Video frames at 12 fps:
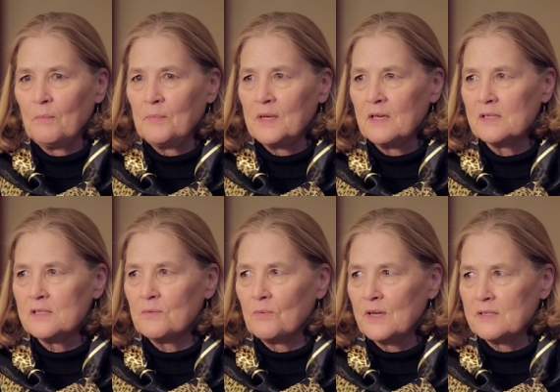Because
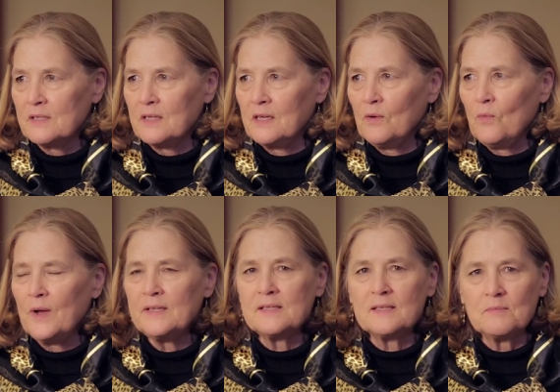the resident
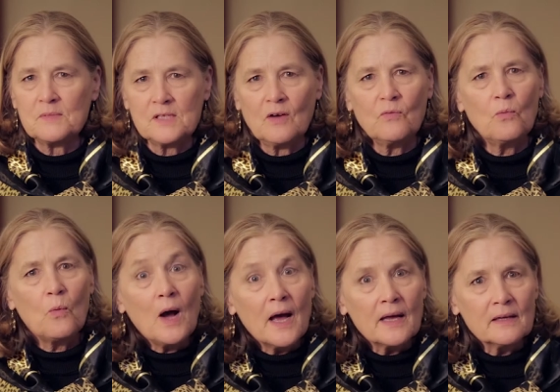wets themselves.
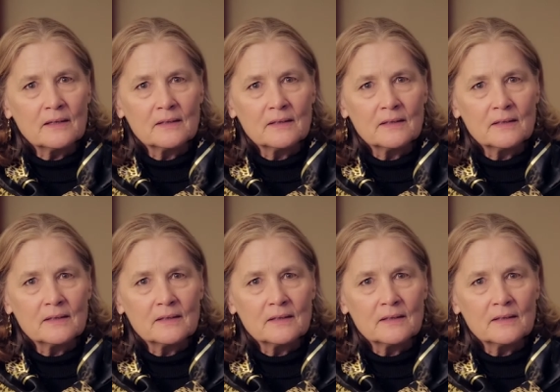Why?